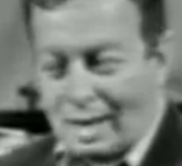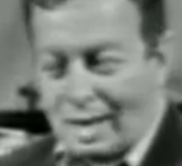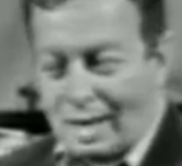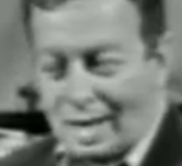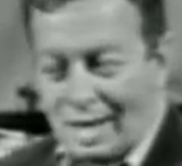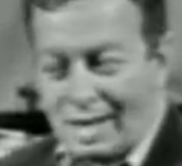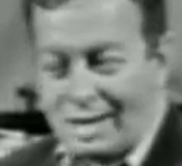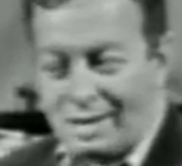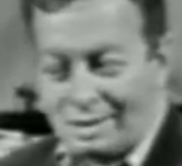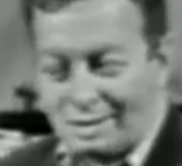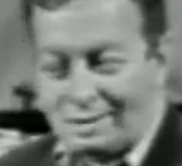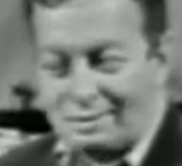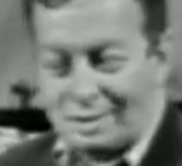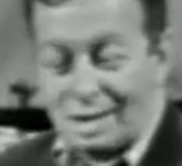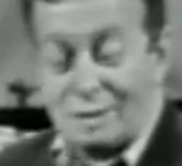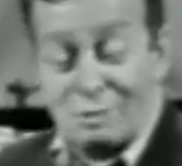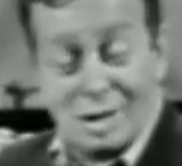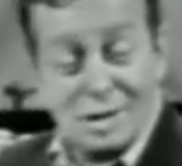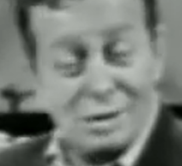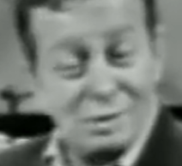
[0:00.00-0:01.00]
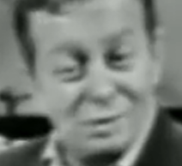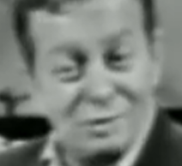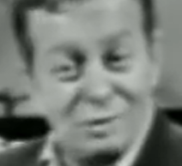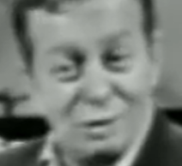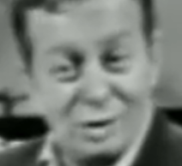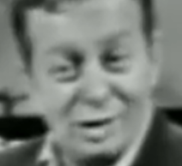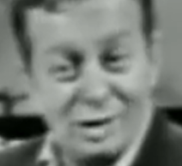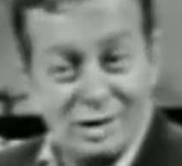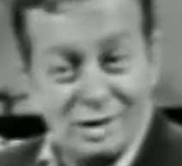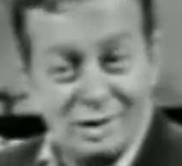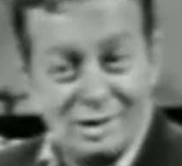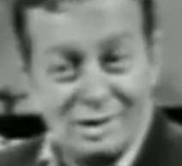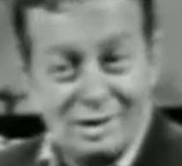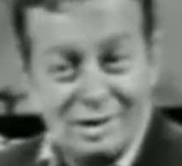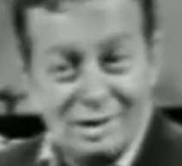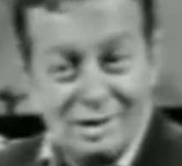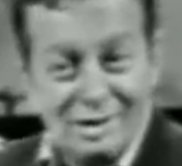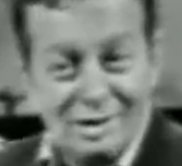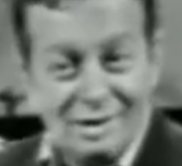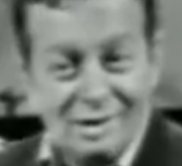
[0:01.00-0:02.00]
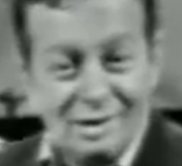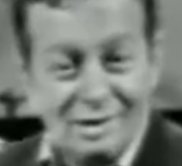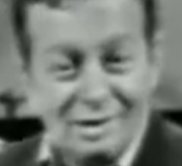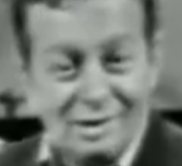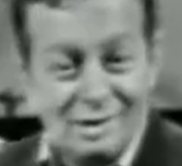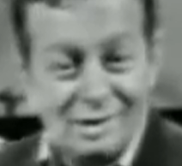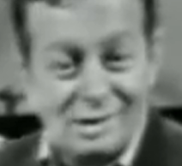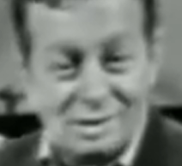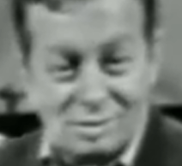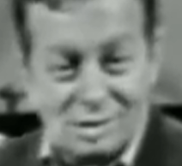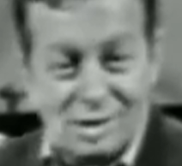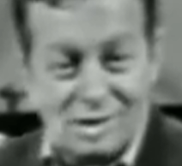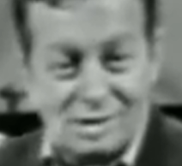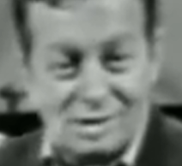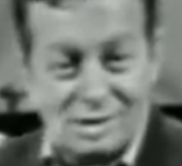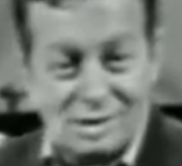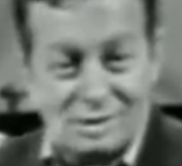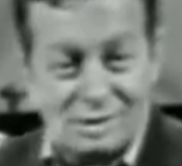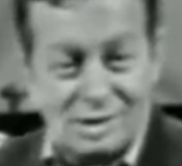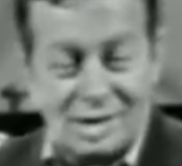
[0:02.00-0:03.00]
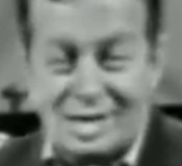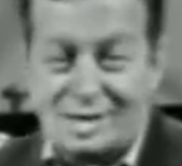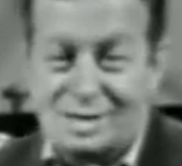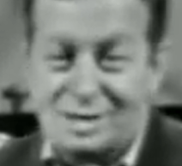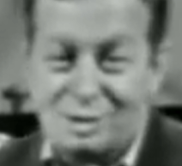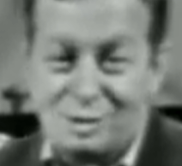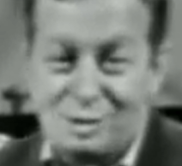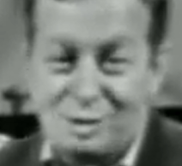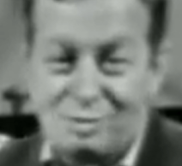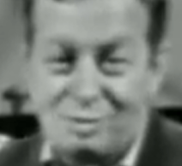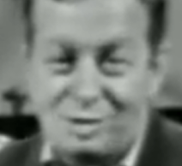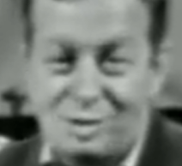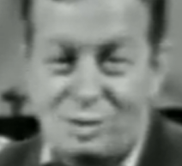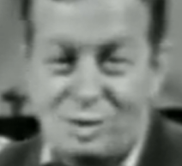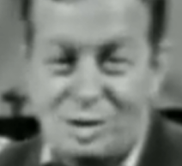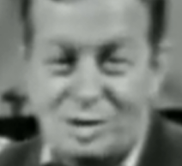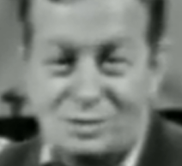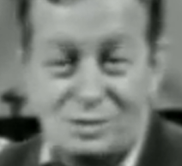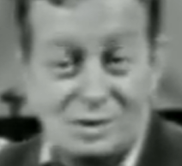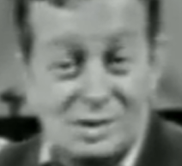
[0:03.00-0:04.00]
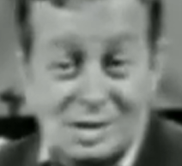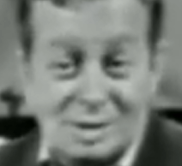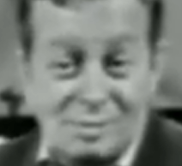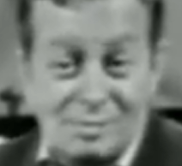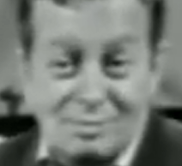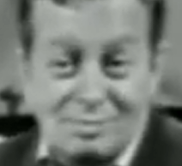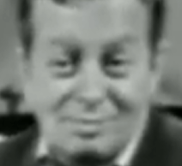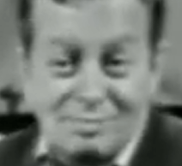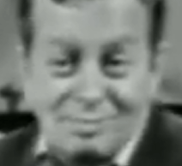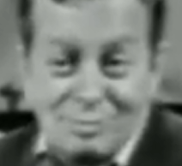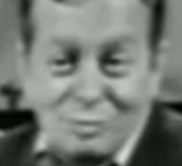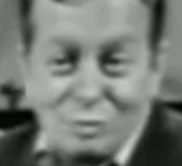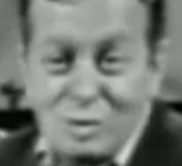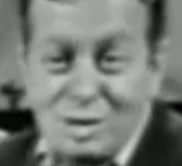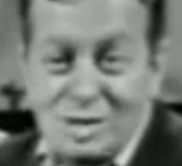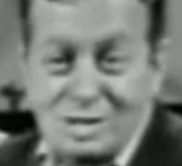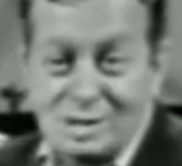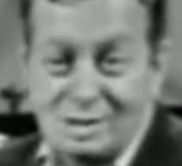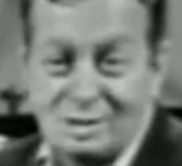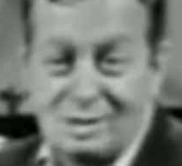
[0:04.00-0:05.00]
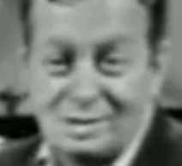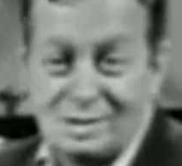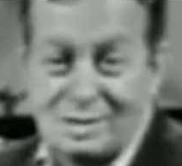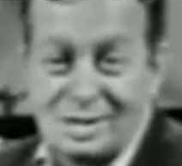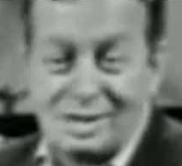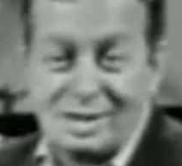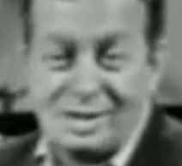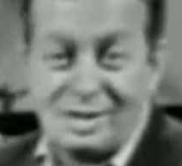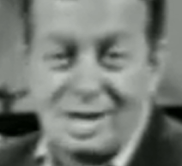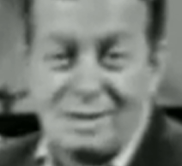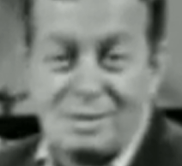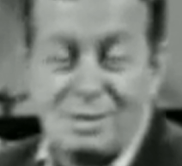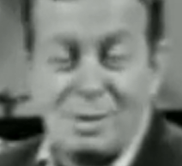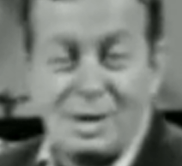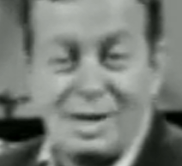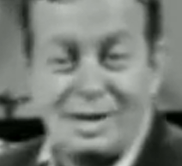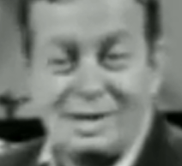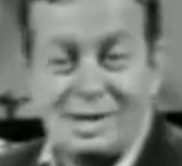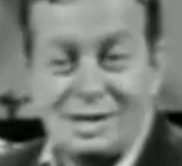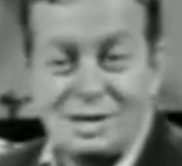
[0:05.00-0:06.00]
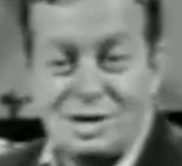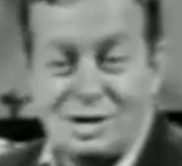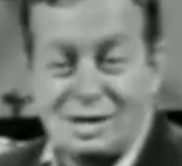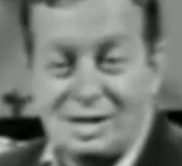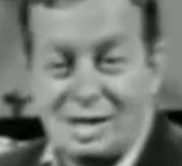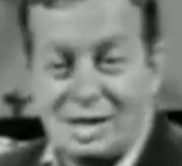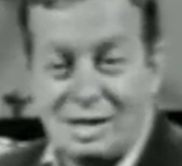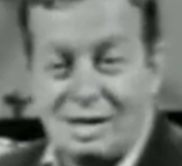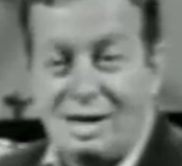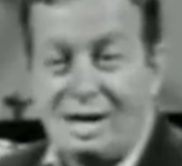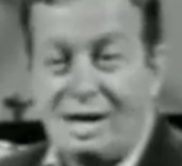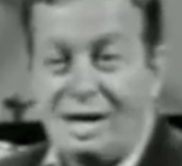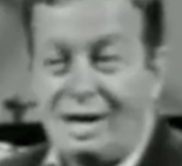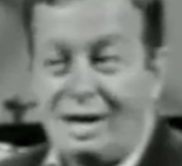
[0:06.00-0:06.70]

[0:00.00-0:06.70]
I, uh, I rather avoided it. And strangely, in the last two or three weeks, for some reason, it suddenly came to my attention again